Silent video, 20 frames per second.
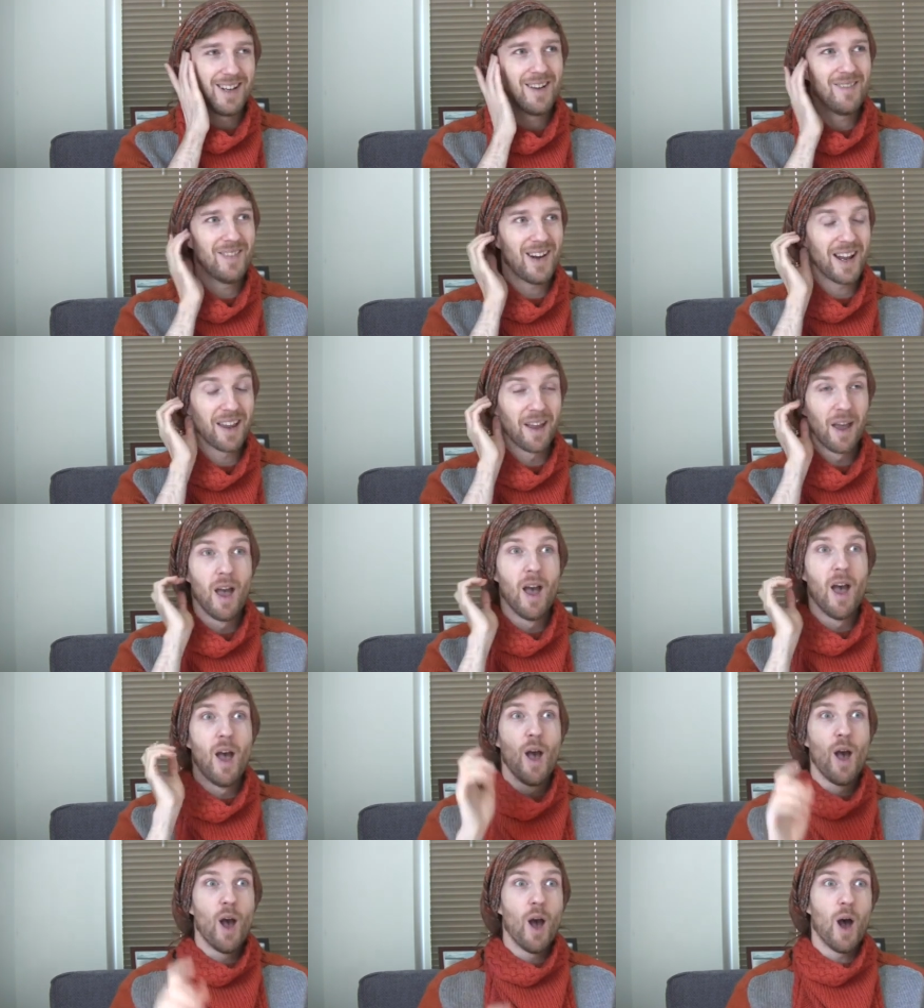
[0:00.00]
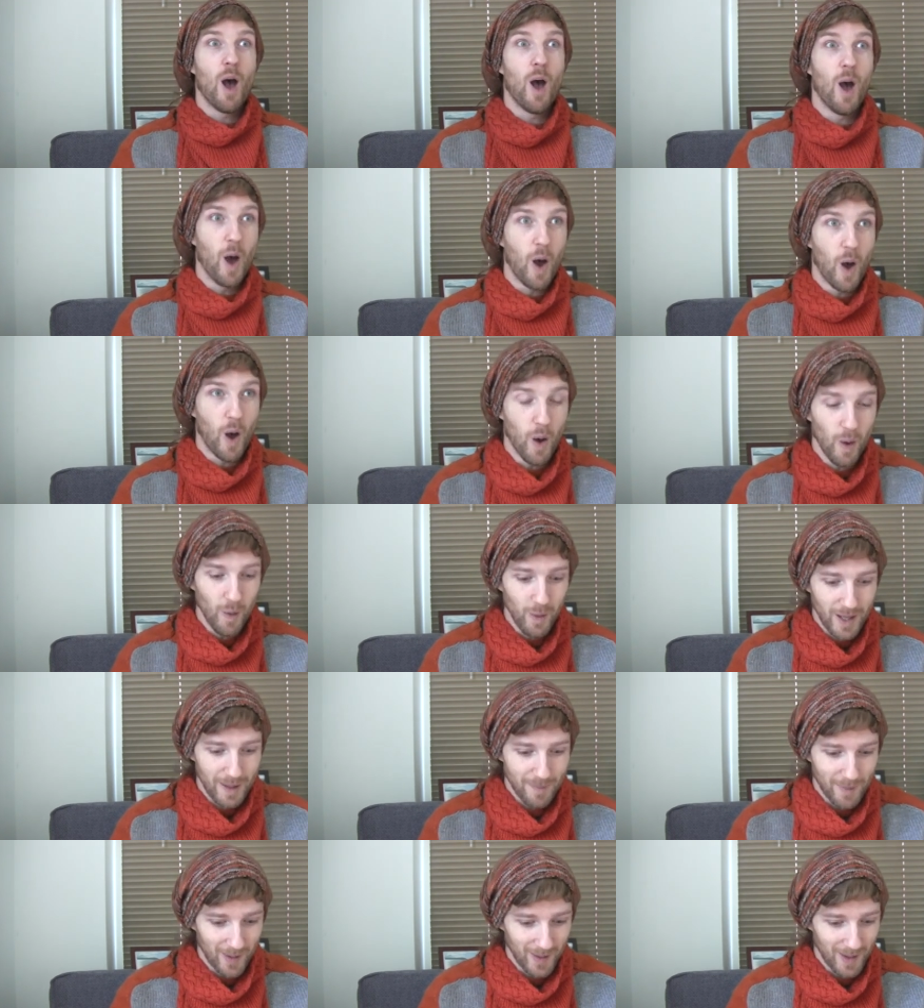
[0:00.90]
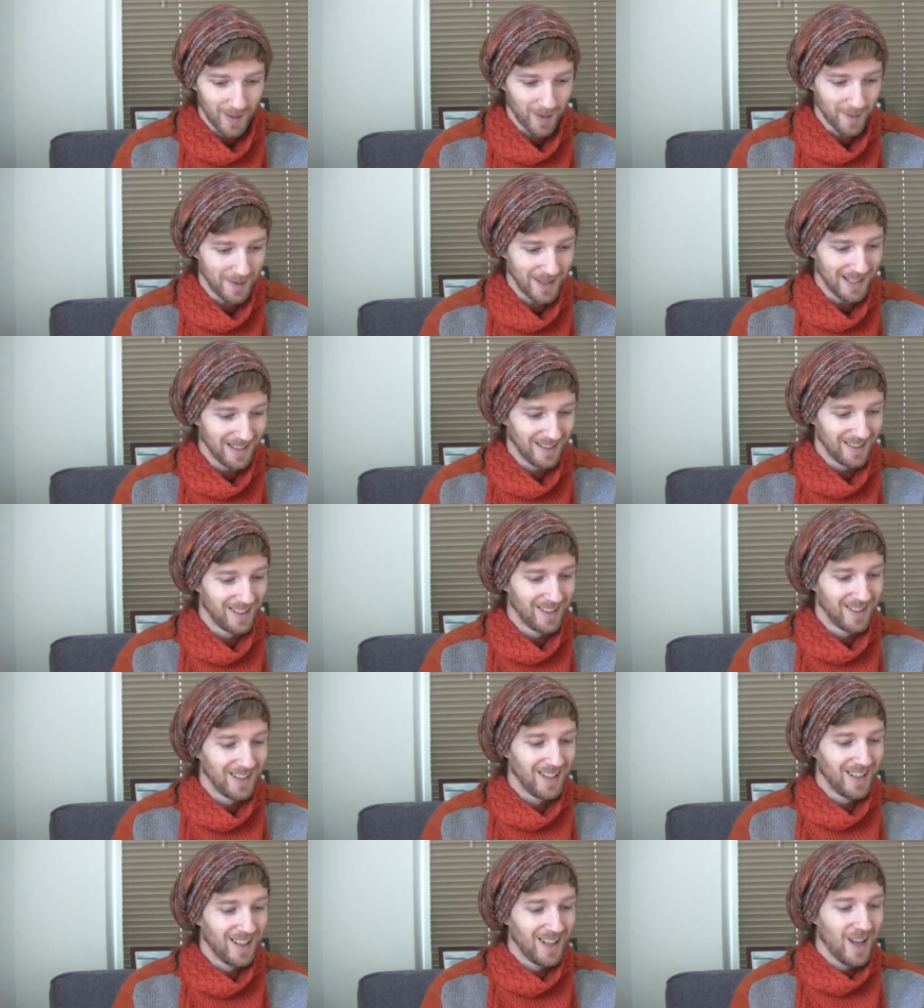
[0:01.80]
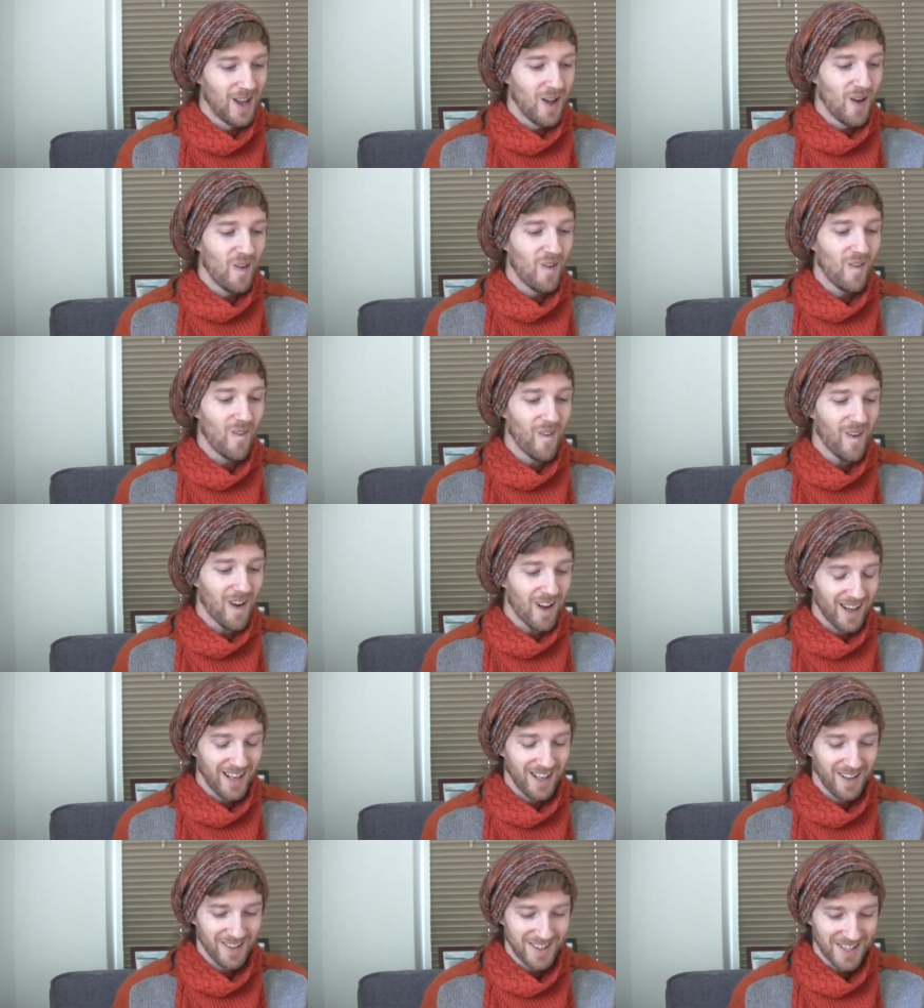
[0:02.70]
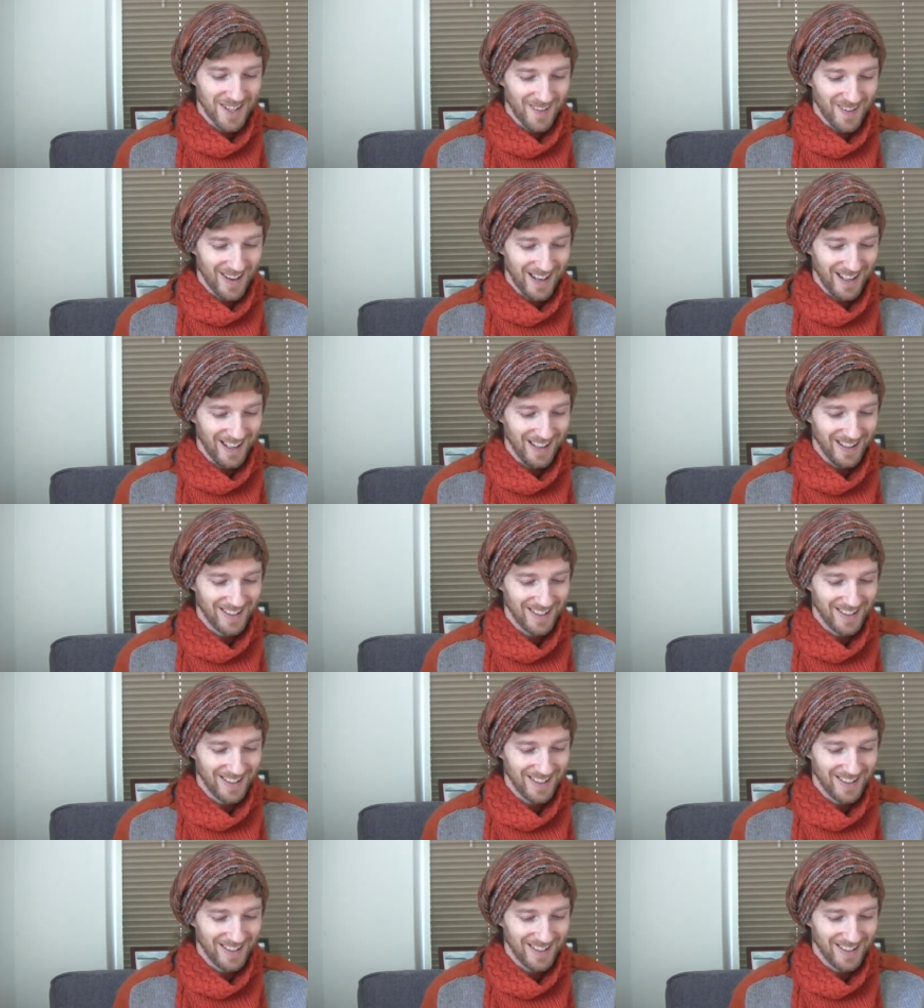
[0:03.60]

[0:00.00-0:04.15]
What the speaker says: I'm like, holy moly, woman, what are you doing?